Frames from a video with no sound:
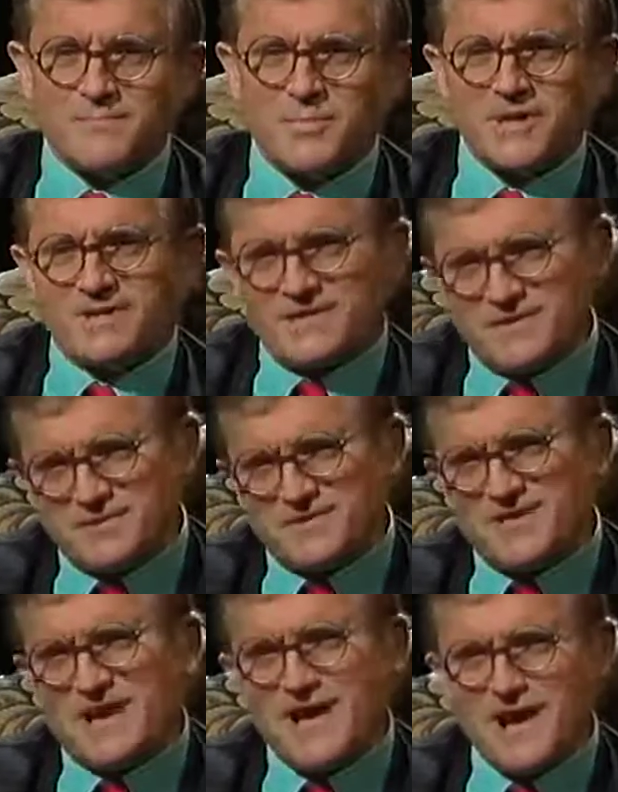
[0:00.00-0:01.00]
But
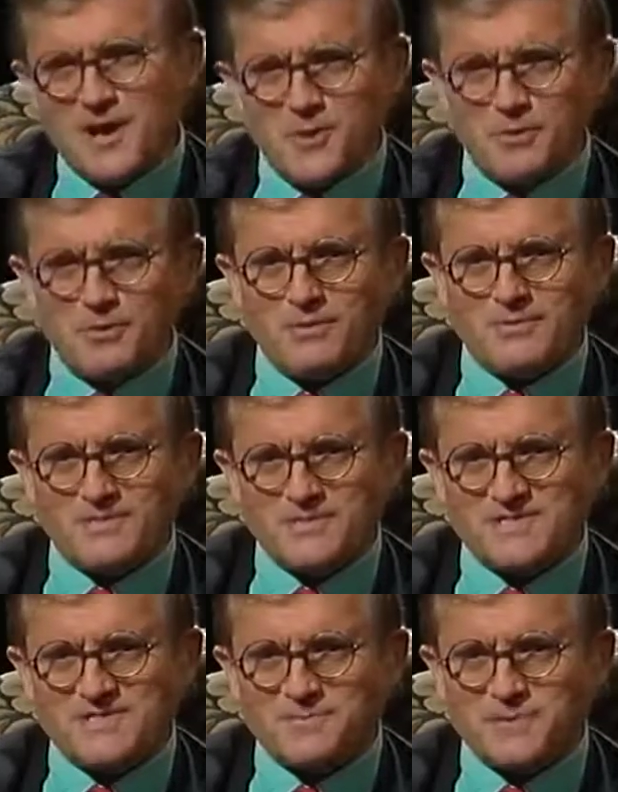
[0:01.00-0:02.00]
now
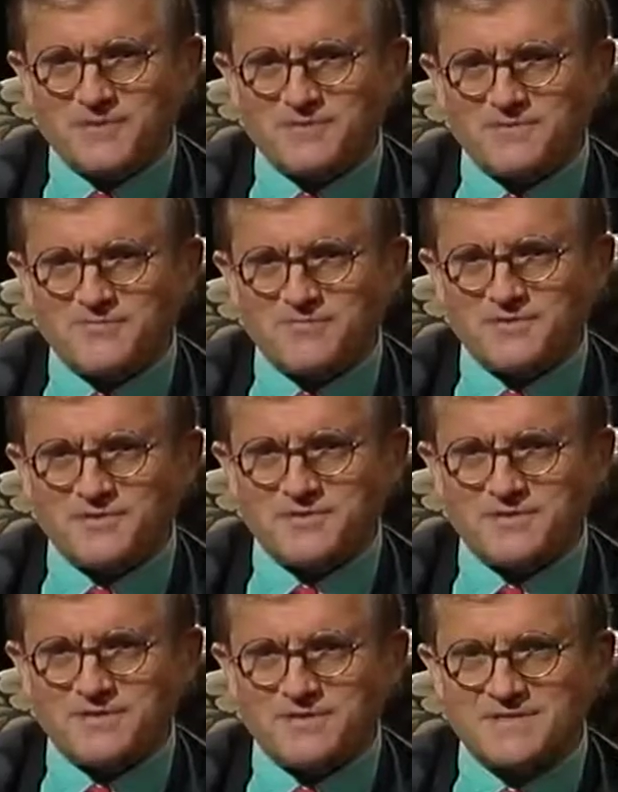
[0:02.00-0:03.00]
it's a bit different, you
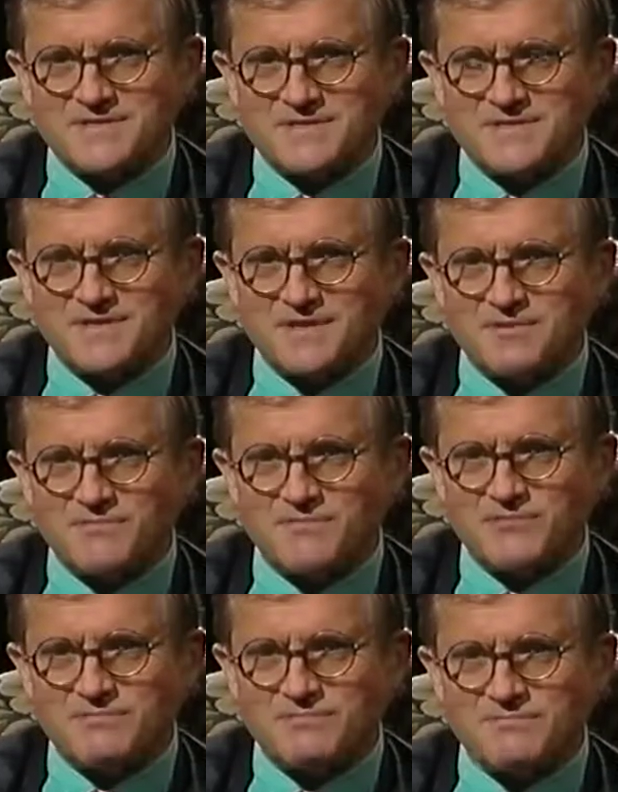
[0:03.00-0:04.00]
see. As I say,
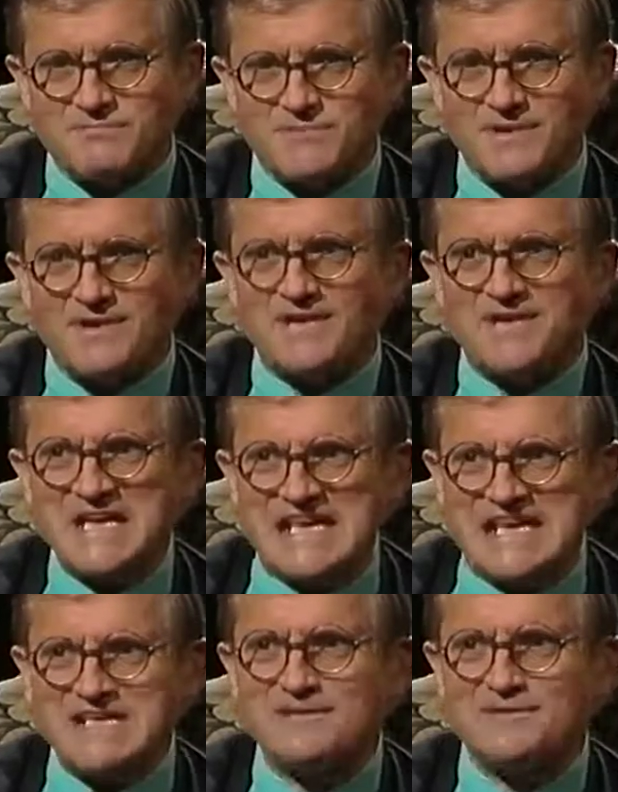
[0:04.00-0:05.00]
if you can't
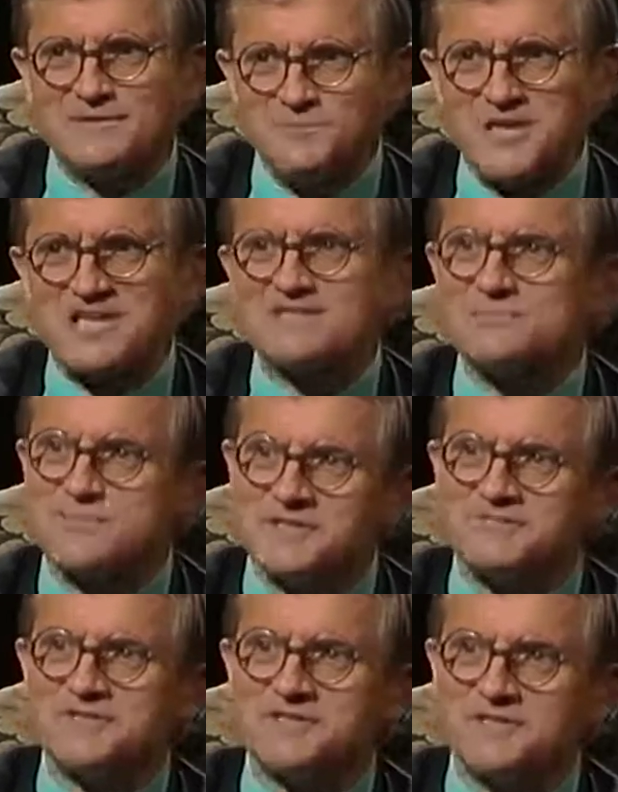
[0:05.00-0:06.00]
hear, it makes a bit
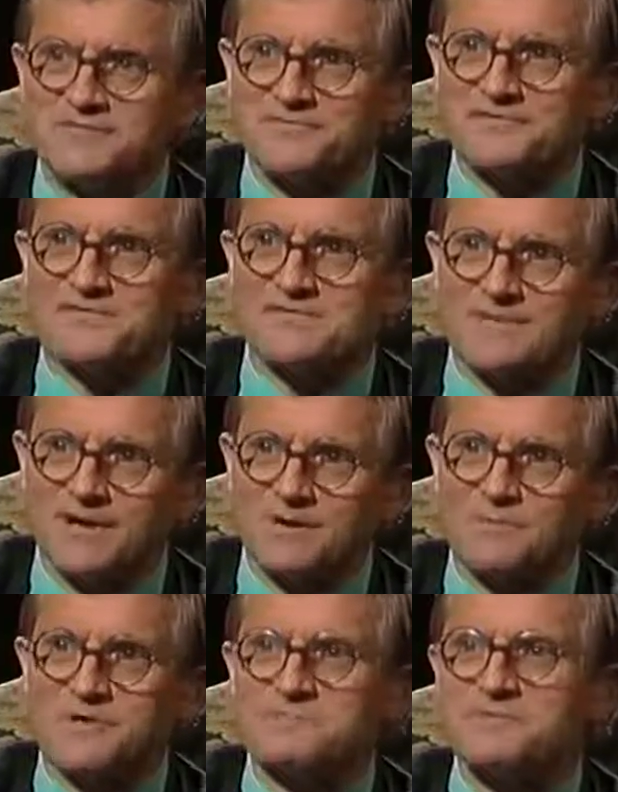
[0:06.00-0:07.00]
of a difference now.
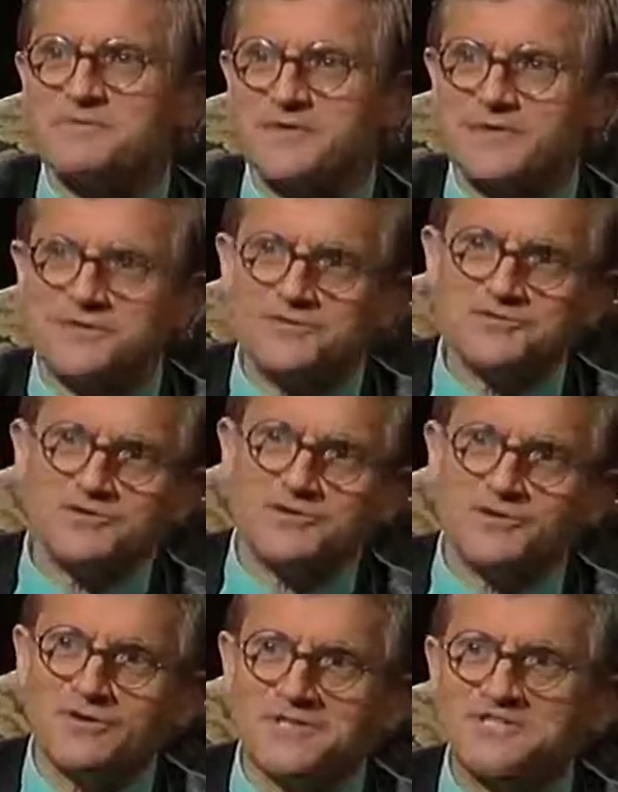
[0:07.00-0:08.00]
People think you're just
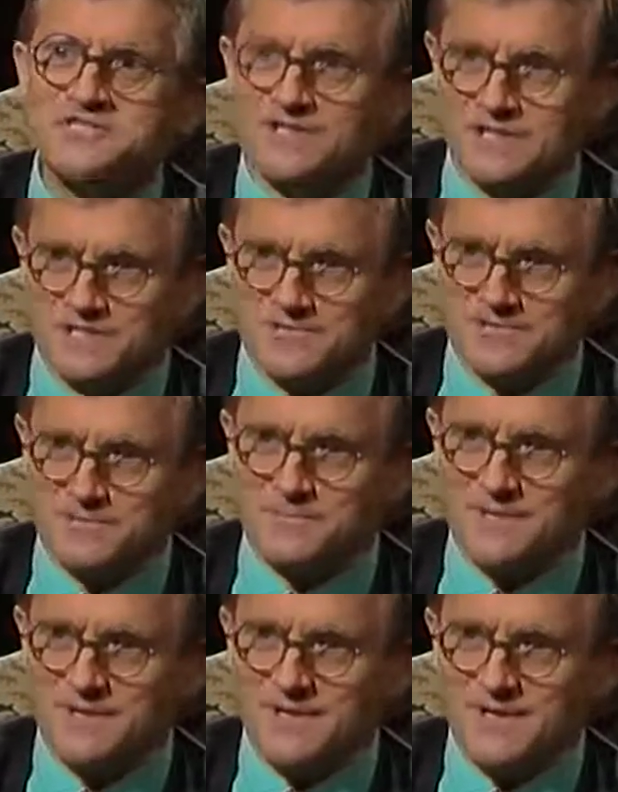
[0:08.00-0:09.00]
not listening to
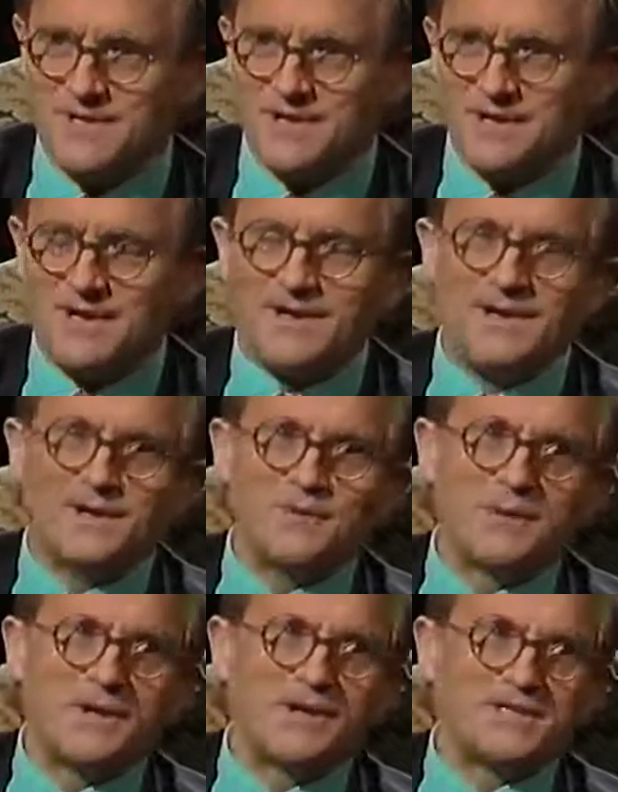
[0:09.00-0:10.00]
them.
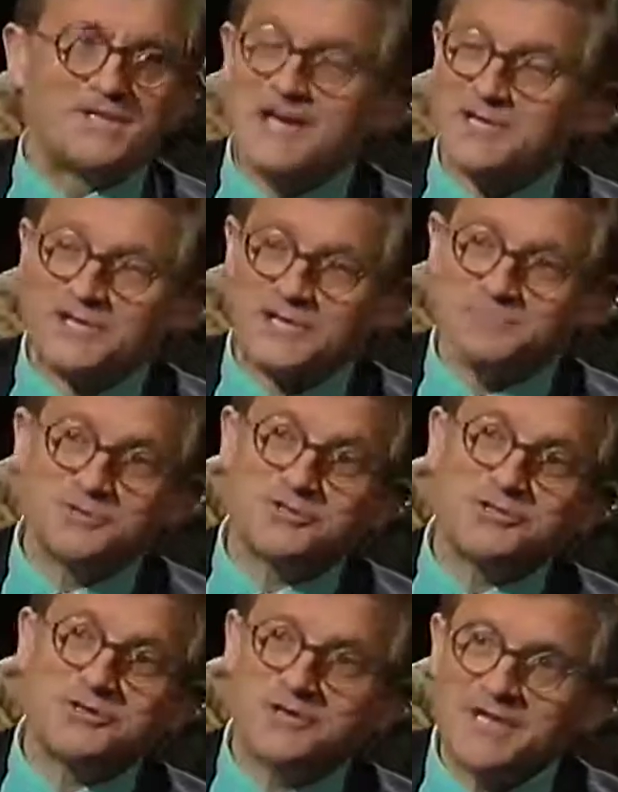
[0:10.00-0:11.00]
Well, it's actually, I'm just
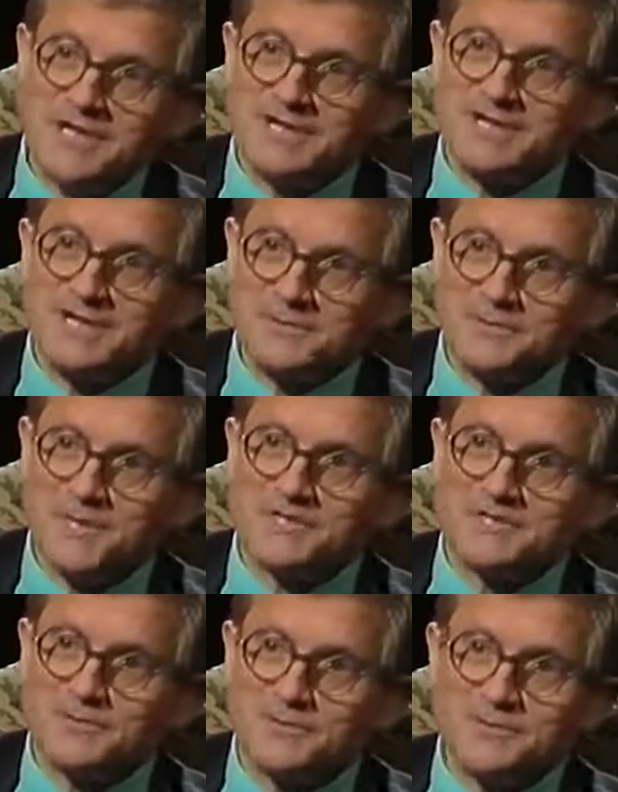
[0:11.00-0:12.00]
not hearing them,
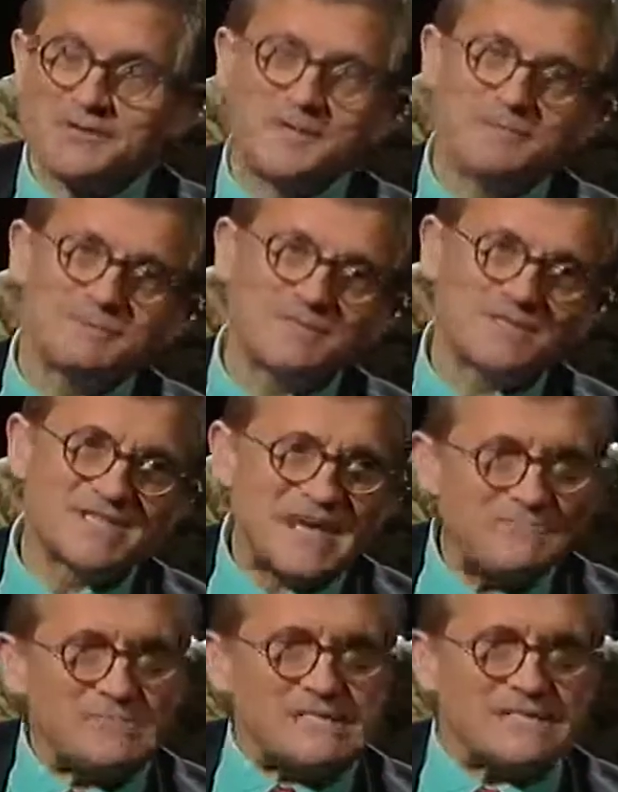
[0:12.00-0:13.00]
that's all. I might be
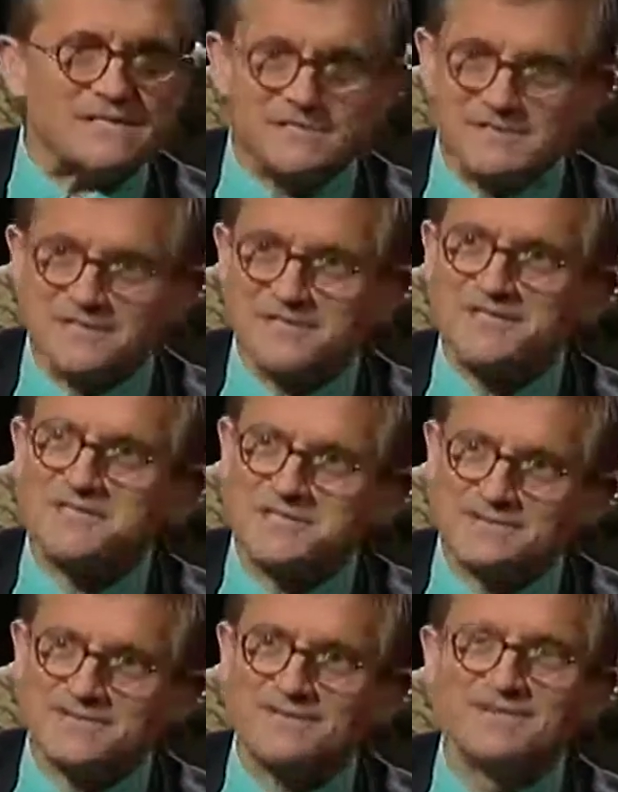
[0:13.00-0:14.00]
attempting to
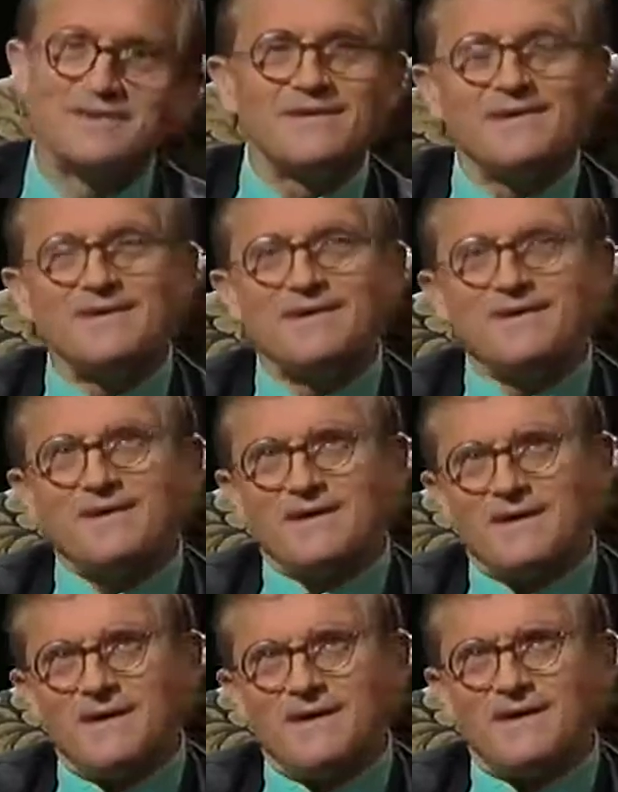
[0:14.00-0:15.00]
listen.
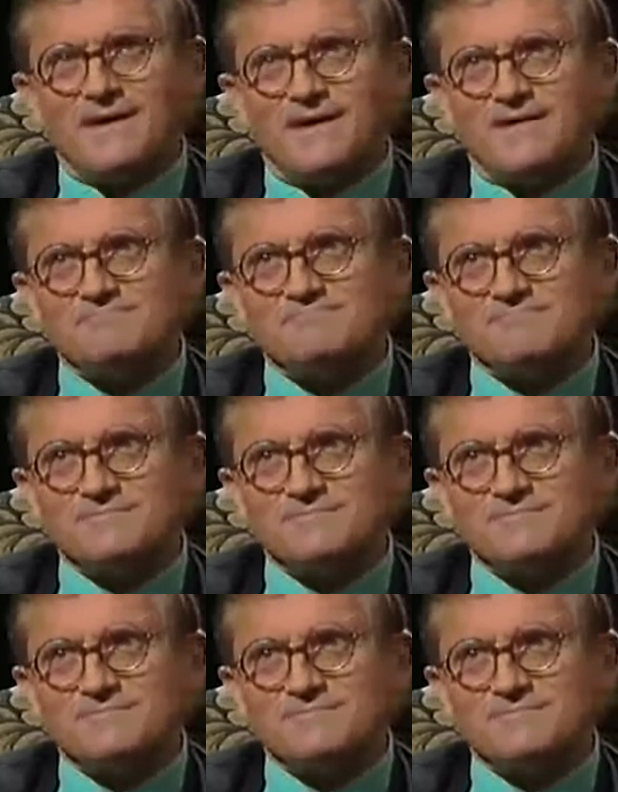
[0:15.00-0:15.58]
So